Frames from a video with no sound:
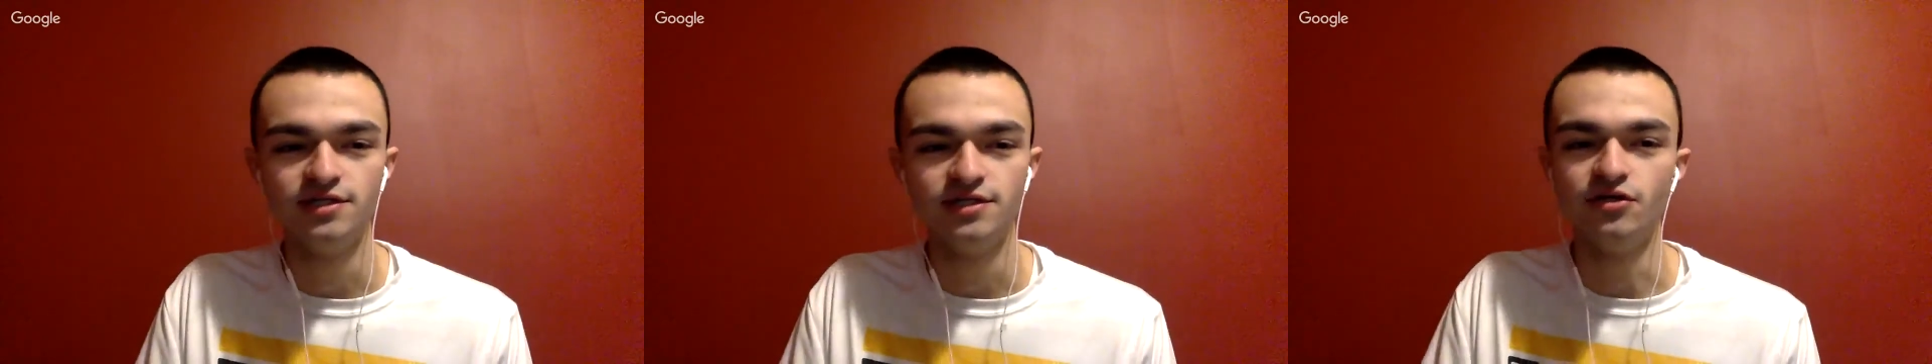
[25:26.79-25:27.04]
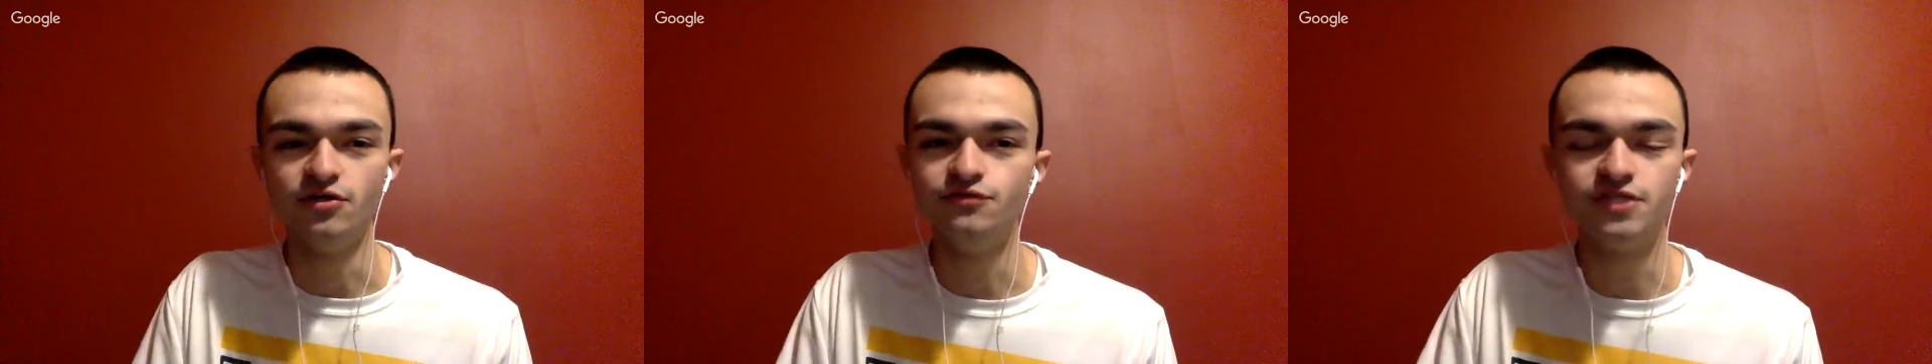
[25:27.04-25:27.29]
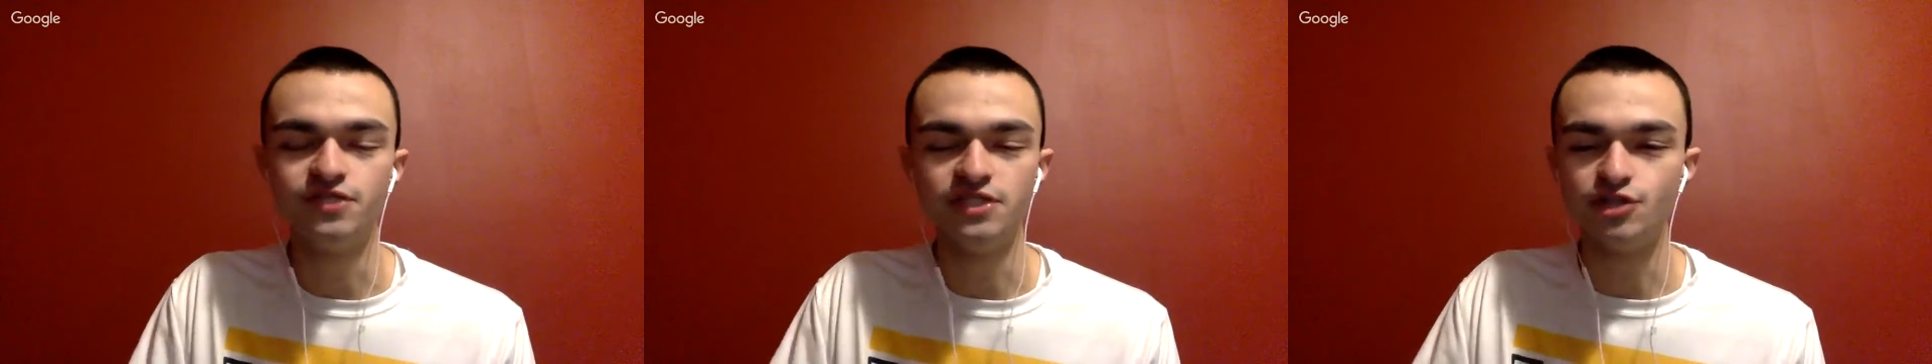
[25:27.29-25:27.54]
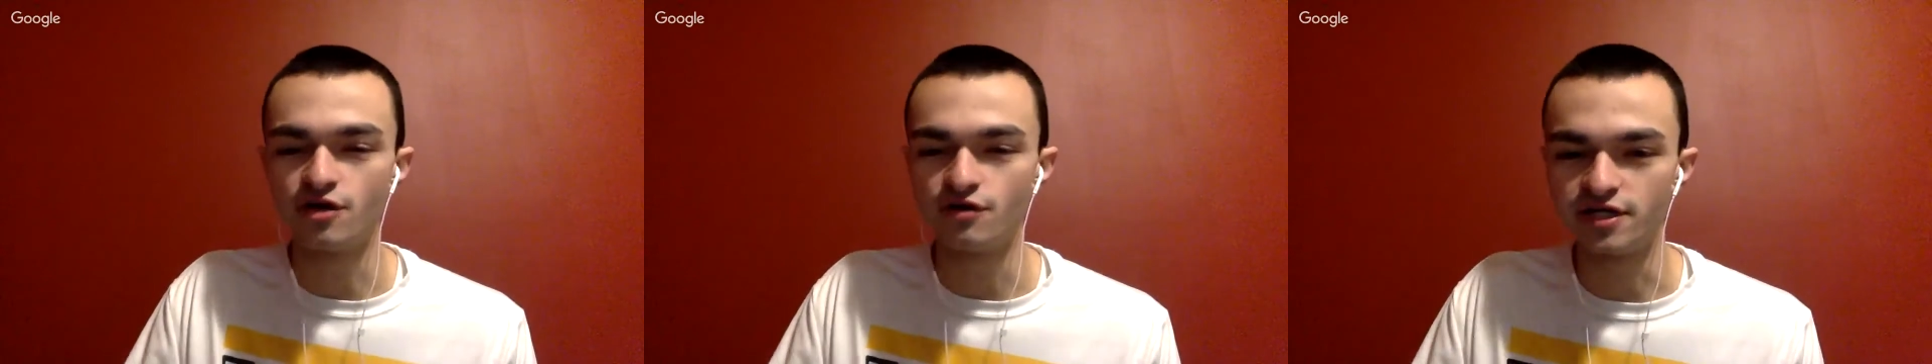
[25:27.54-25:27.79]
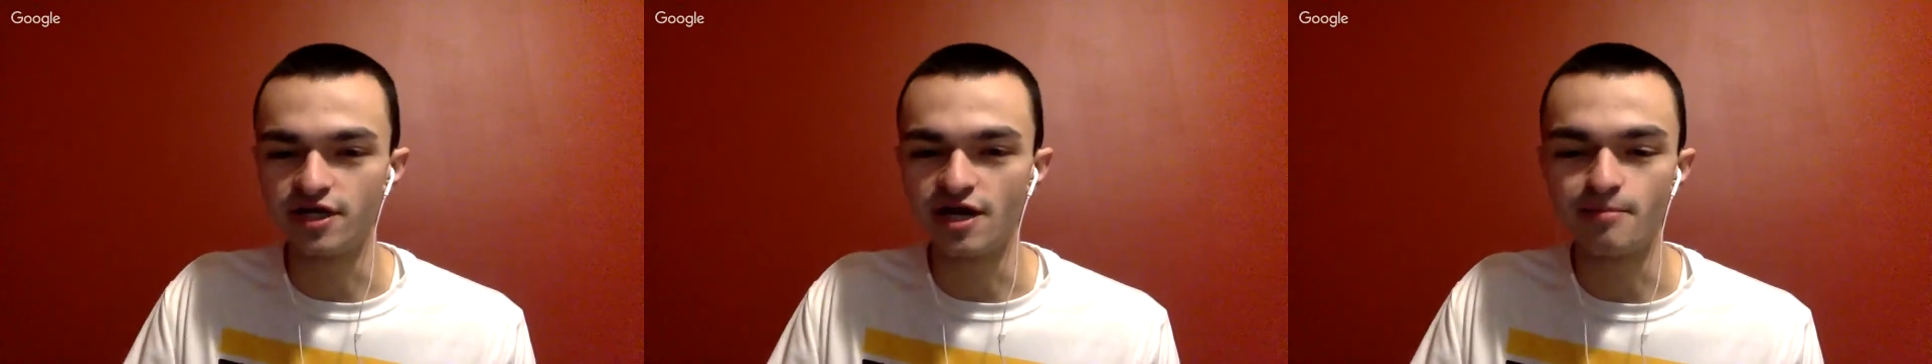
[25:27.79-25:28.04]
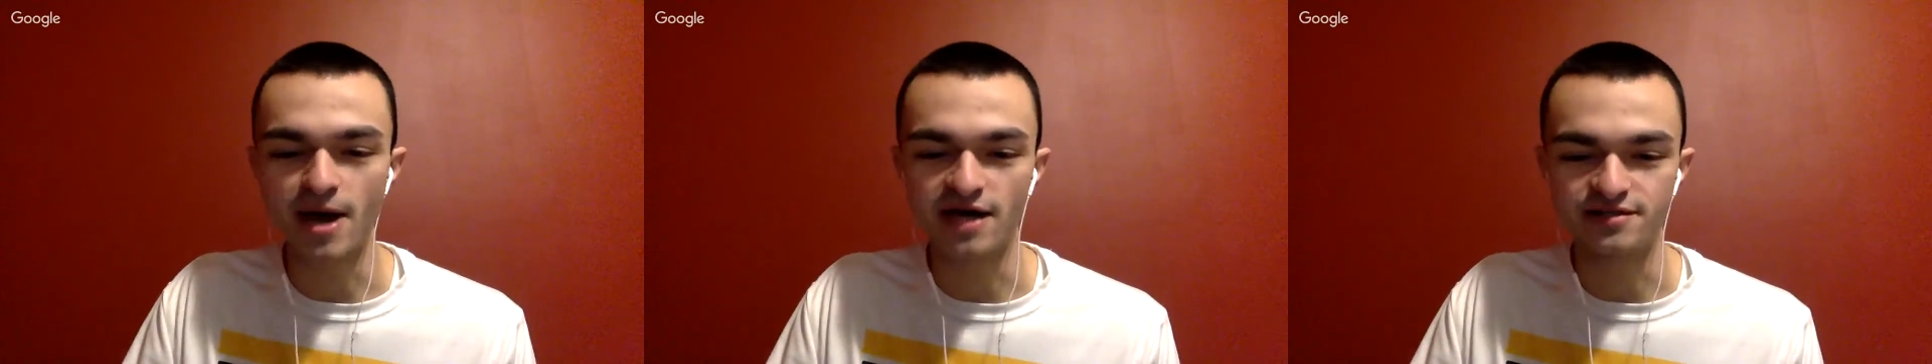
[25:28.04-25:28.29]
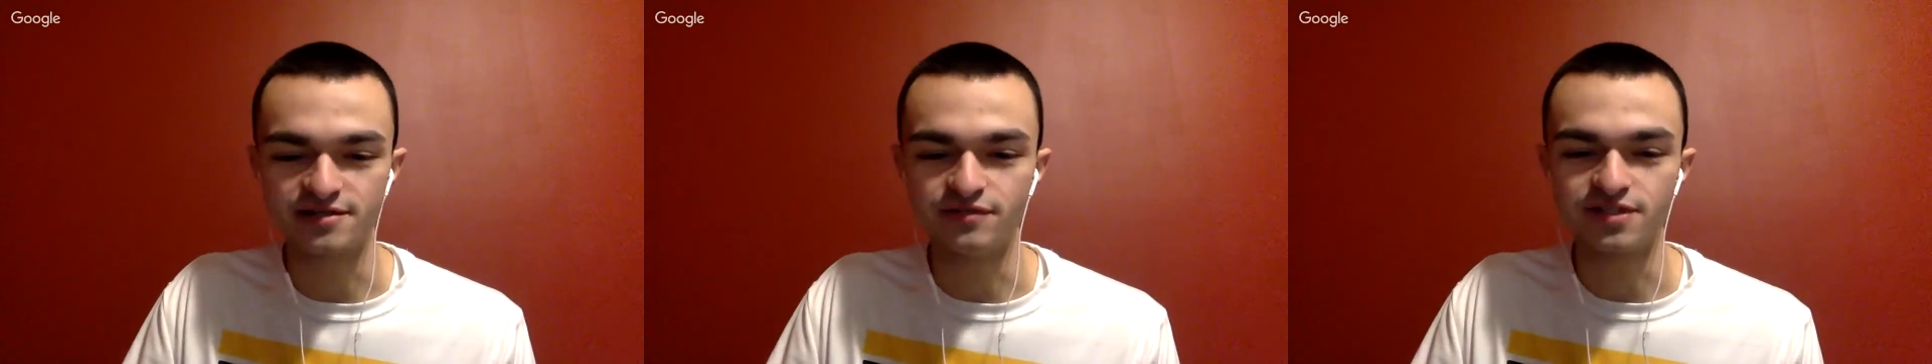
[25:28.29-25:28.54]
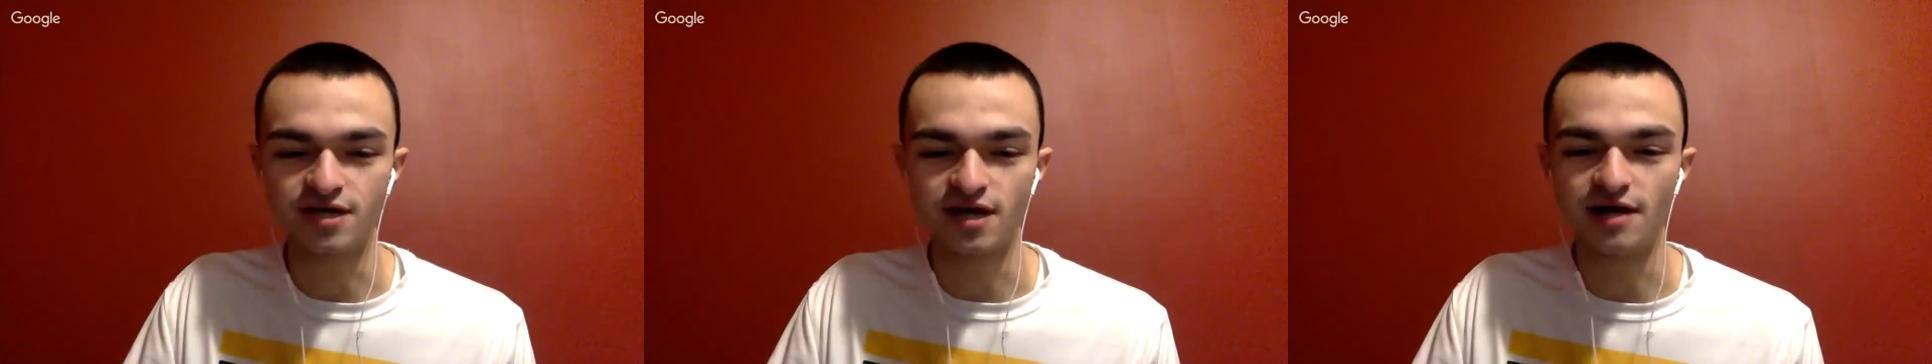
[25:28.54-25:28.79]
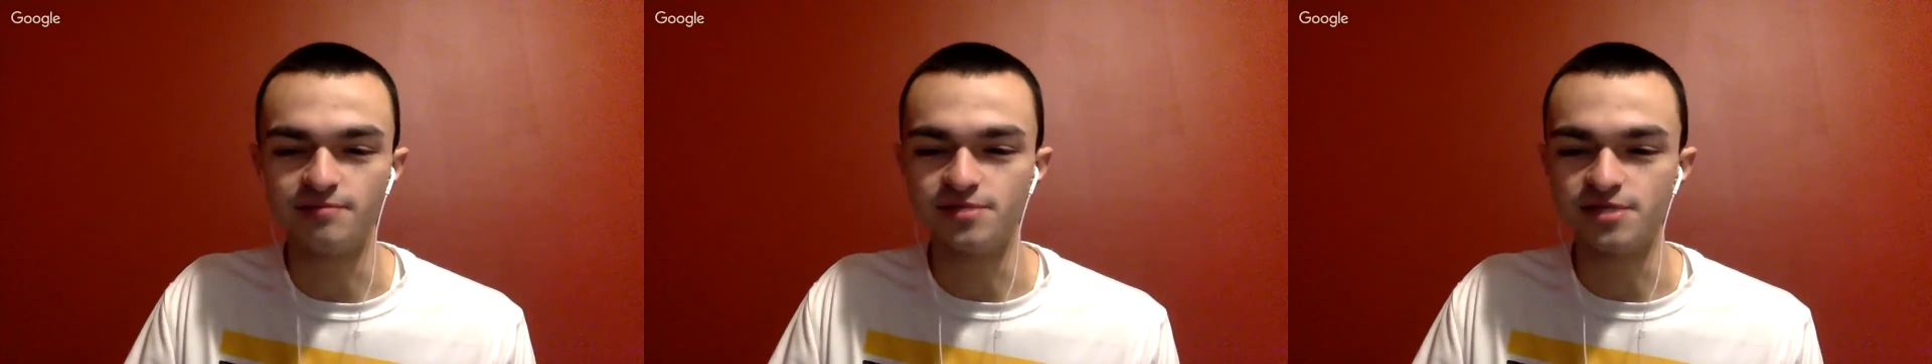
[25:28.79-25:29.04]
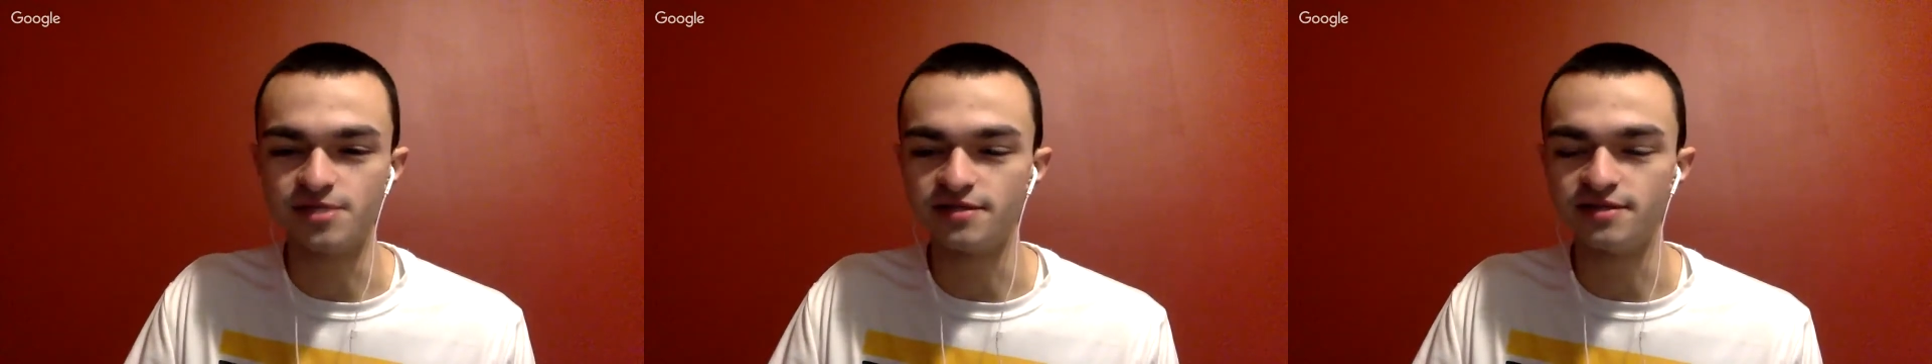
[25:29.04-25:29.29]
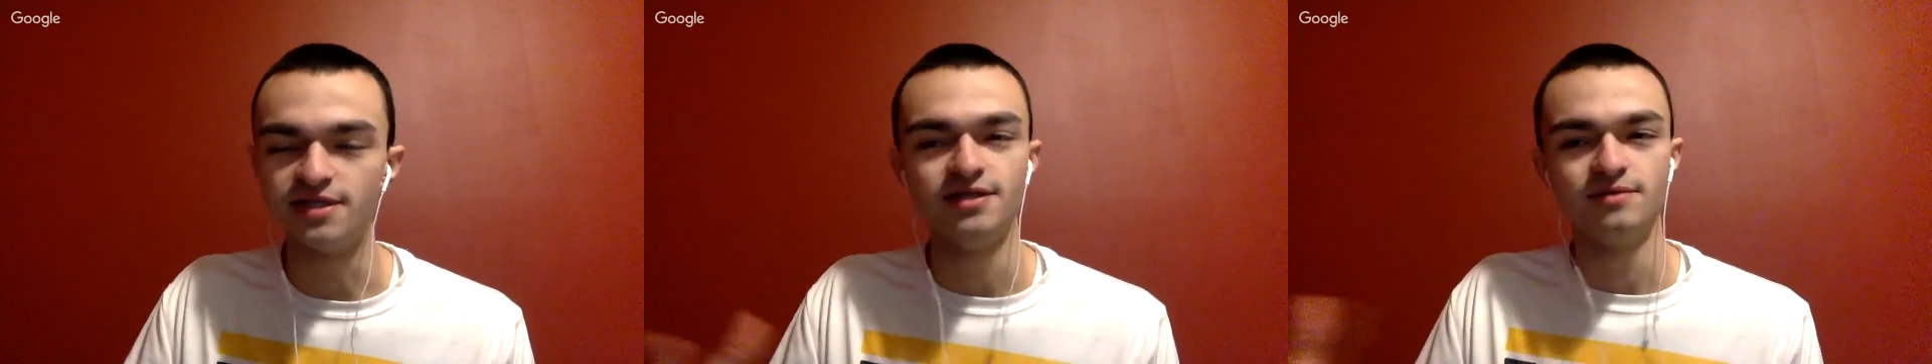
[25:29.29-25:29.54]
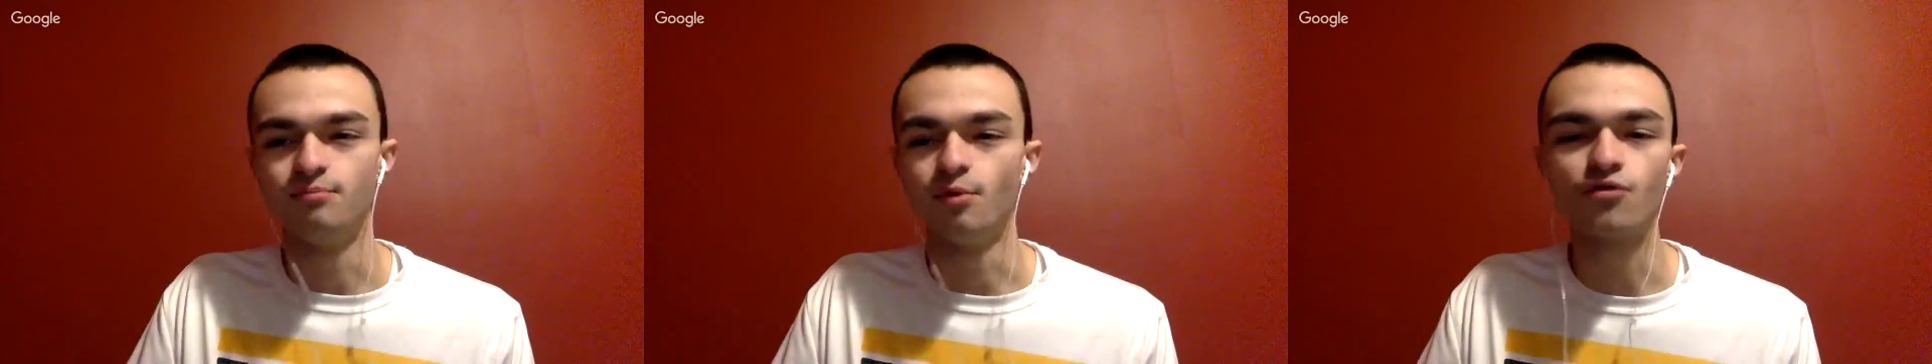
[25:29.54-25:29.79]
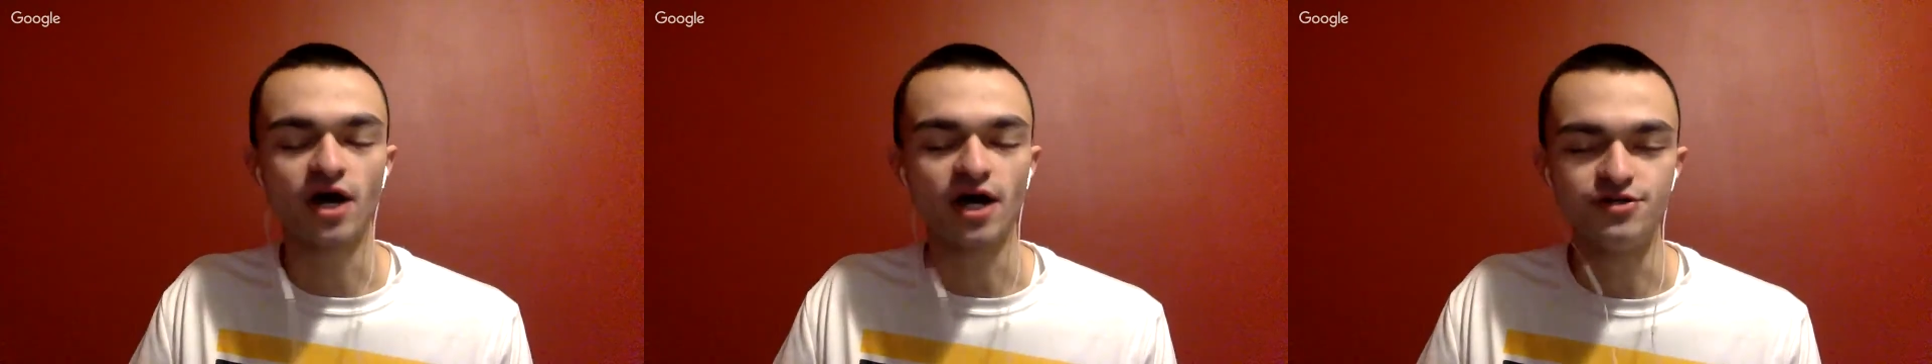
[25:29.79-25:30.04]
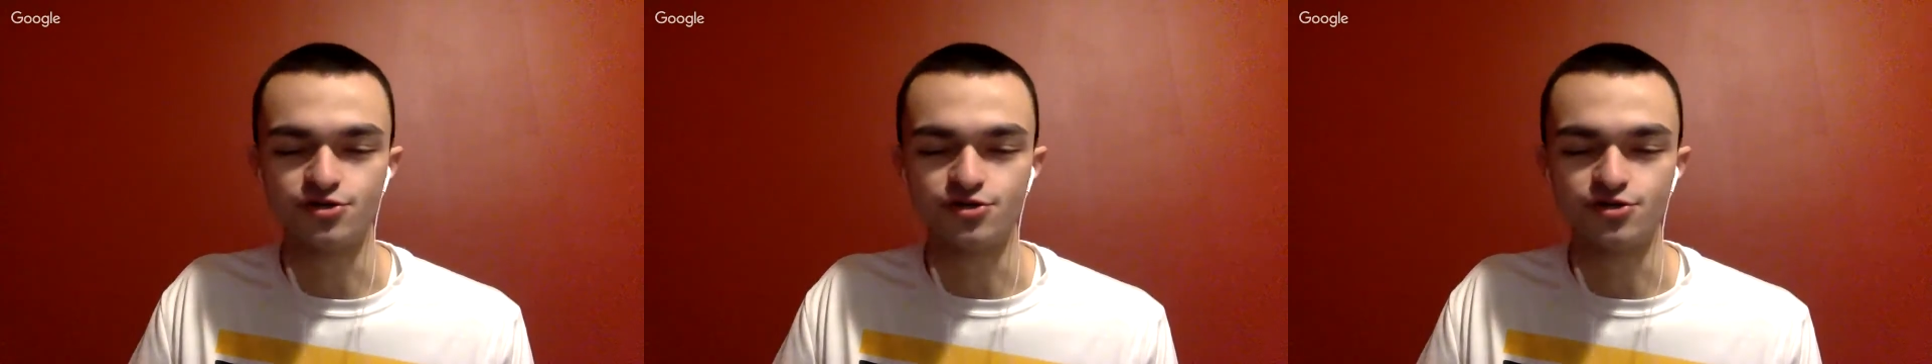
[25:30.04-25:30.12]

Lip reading: You've seen Jared get passive at times, and both guys